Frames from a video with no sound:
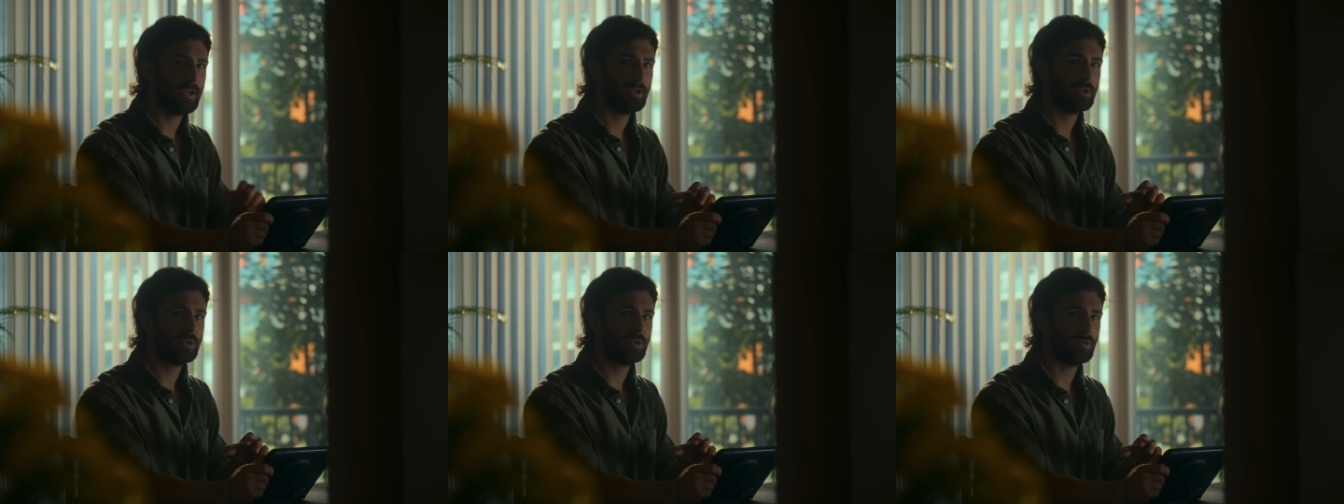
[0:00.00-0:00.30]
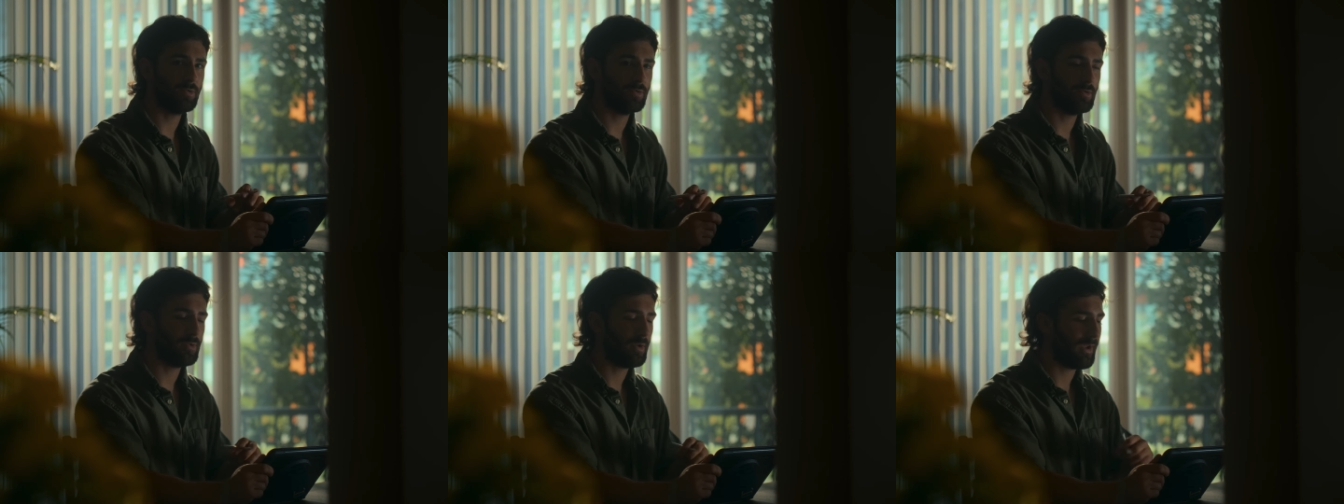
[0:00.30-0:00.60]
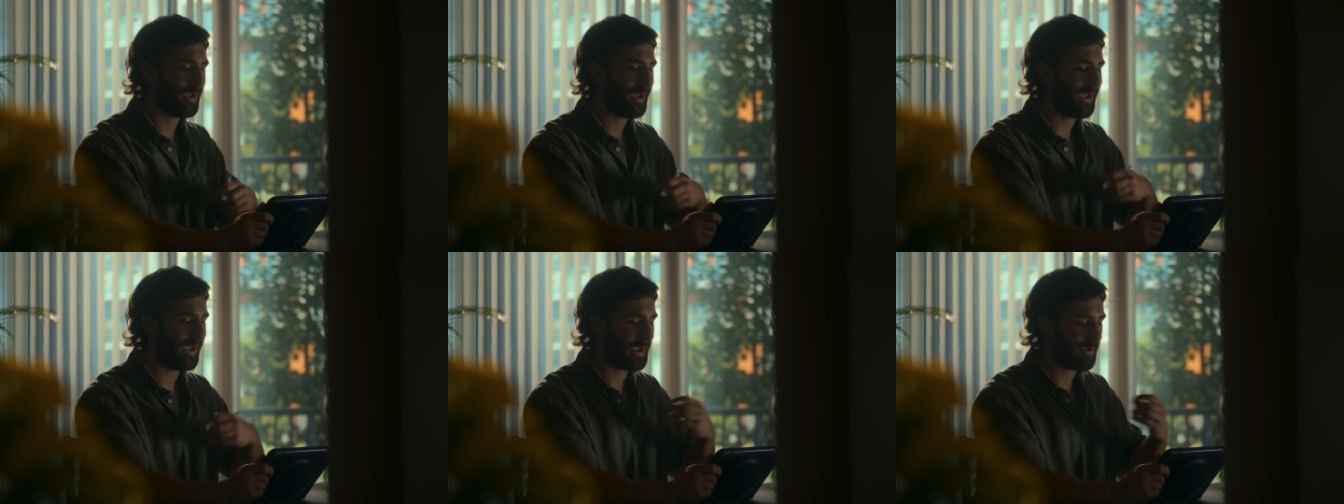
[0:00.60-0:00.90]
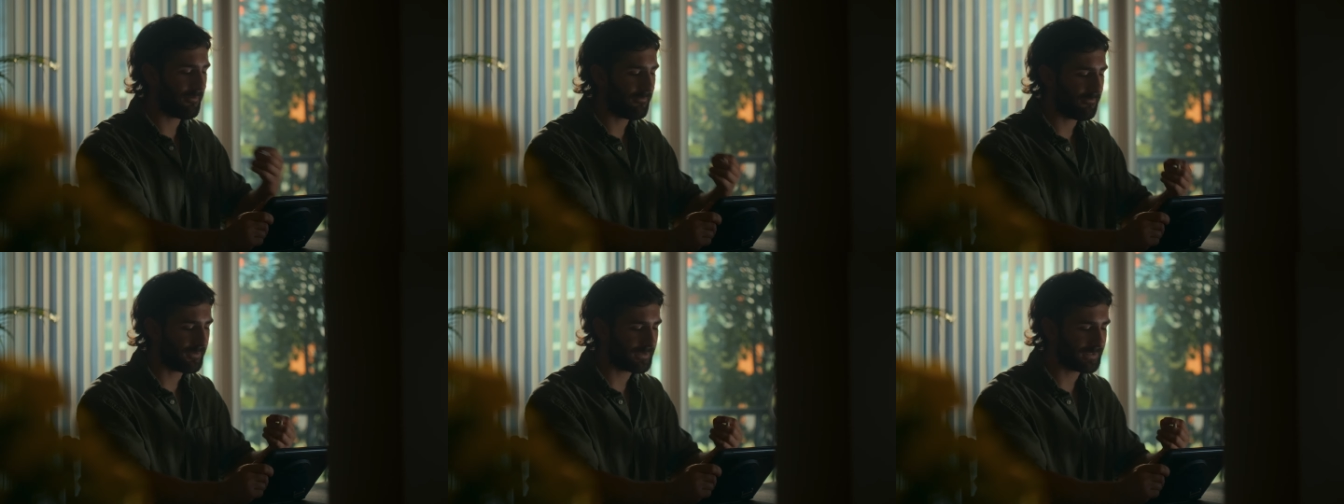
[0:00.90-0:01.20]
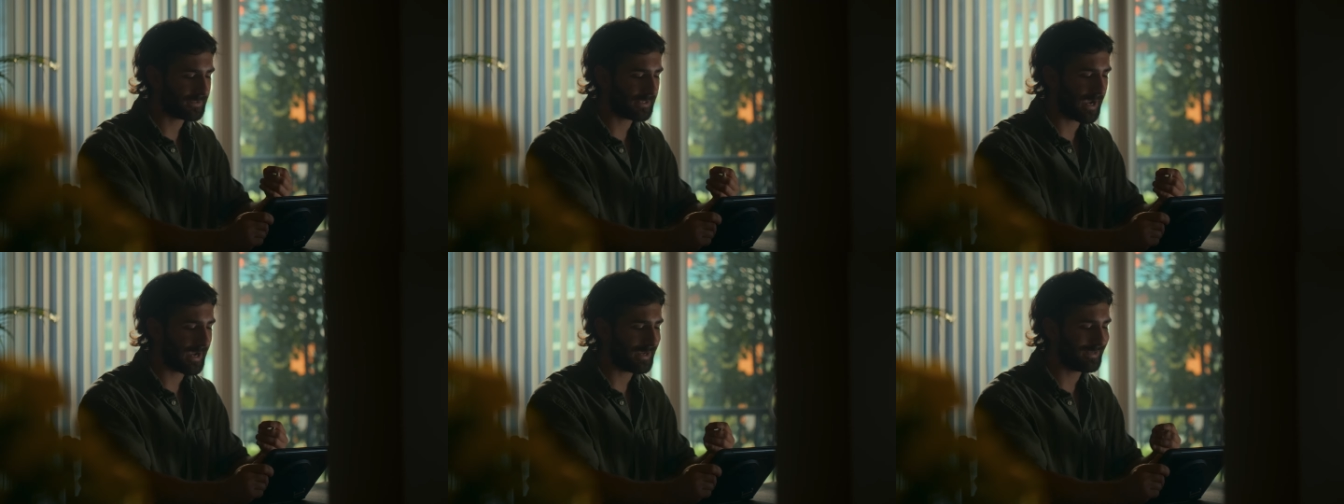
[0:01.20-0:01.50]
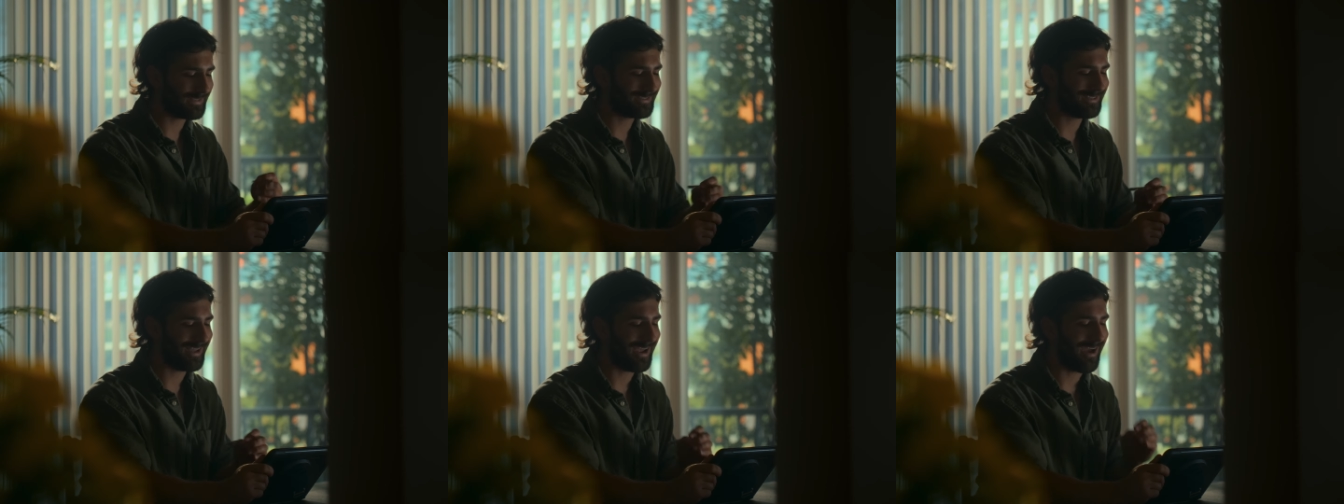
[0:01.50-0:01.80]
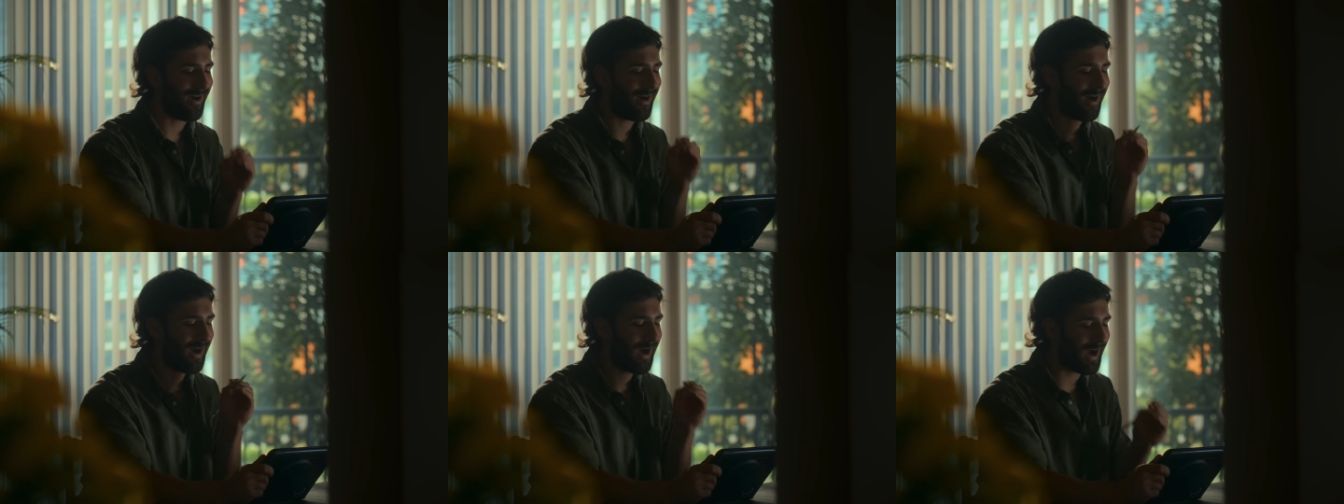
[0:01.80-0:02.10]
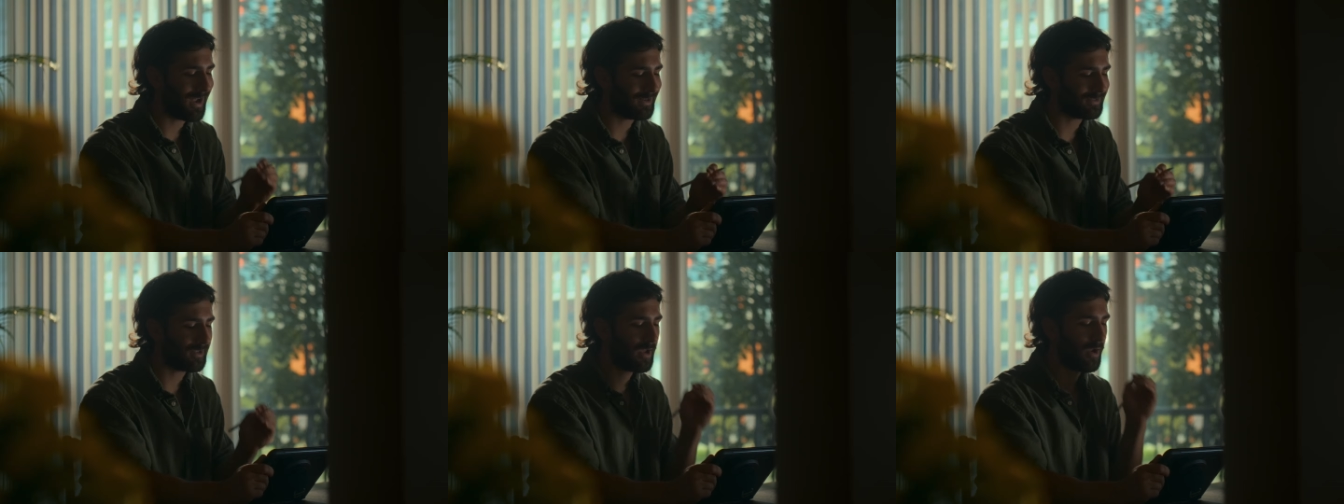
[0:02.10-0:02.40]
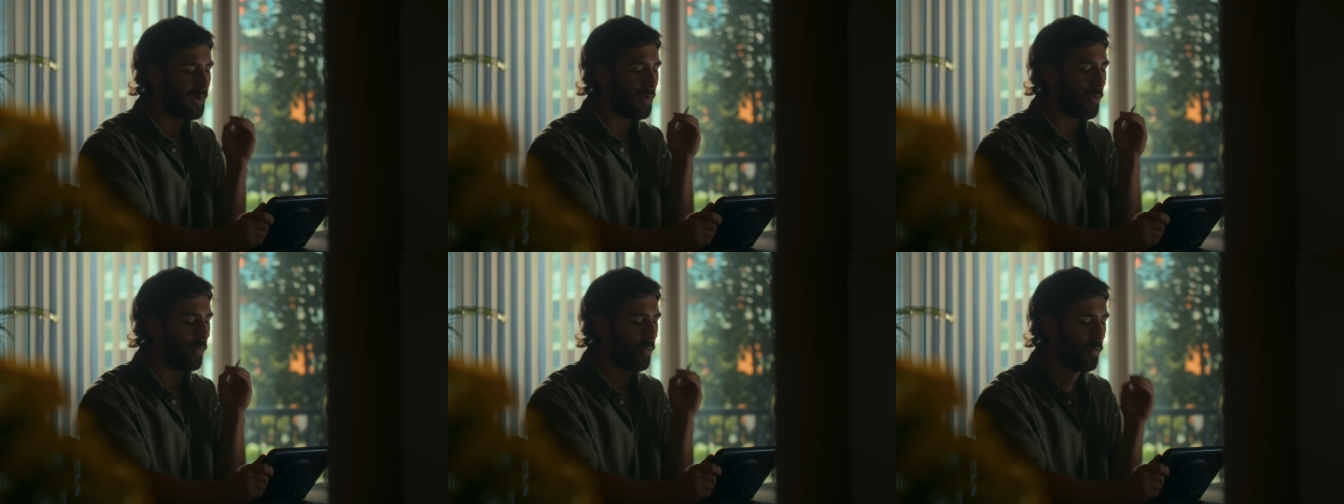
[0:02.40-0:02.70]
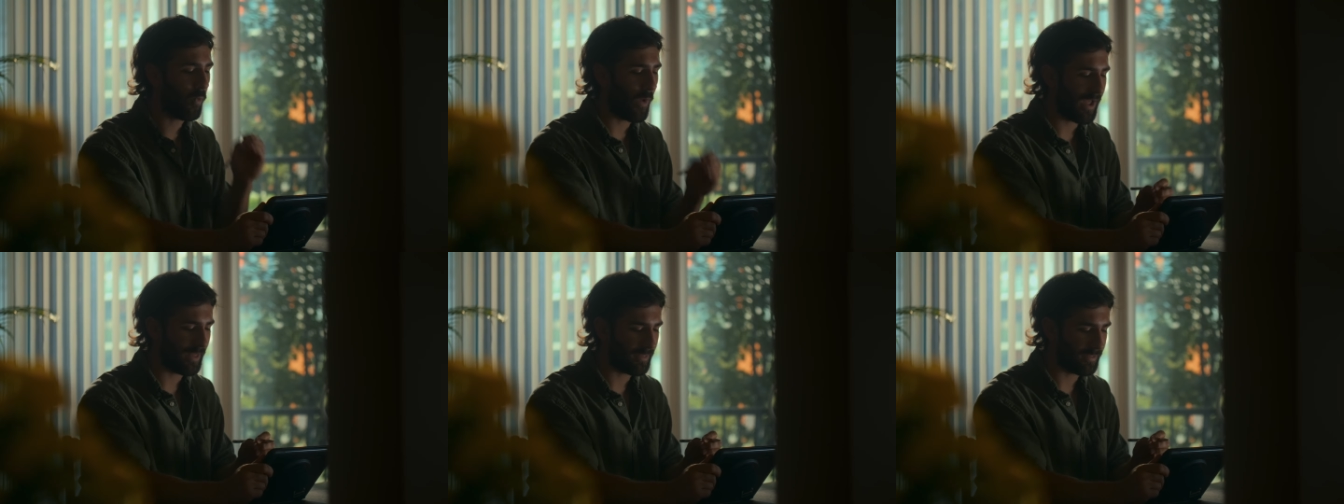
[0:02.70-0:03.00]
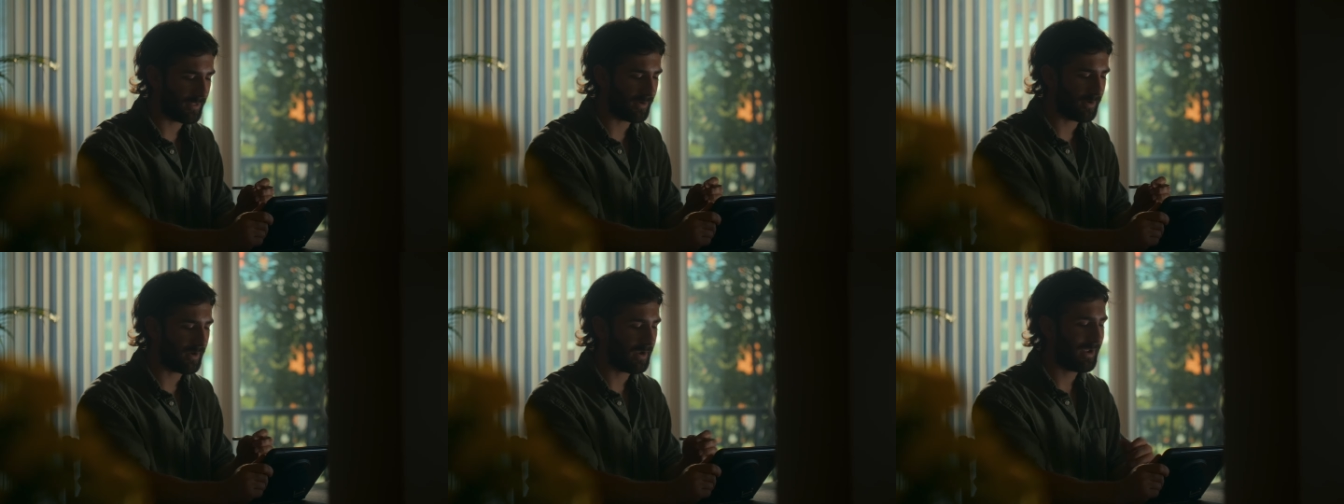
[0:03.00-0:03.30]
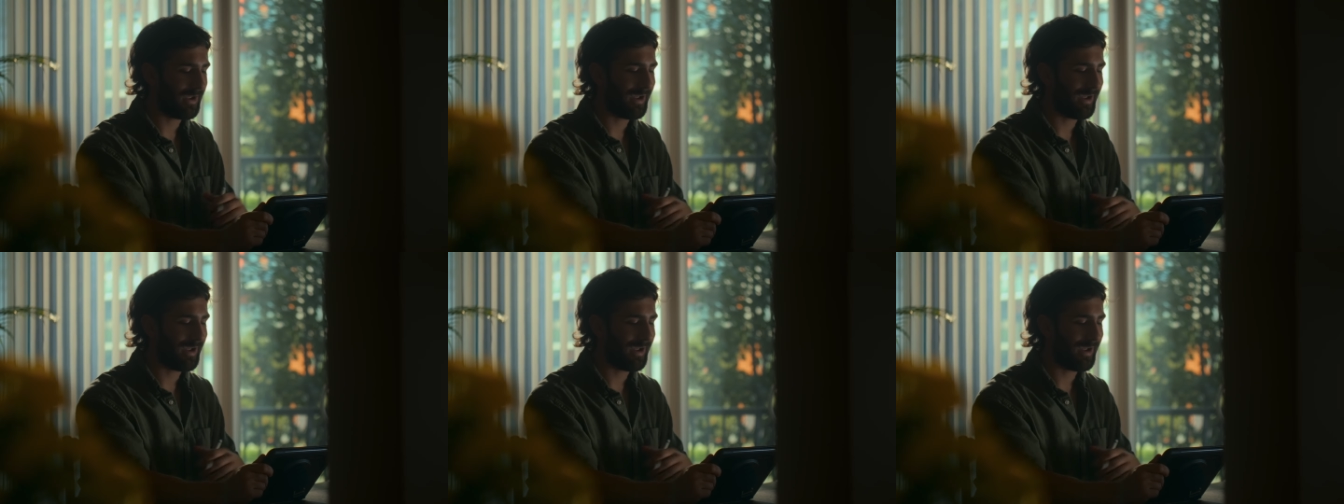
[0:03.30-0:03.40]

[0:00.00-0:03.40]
to emphasize the hot weather.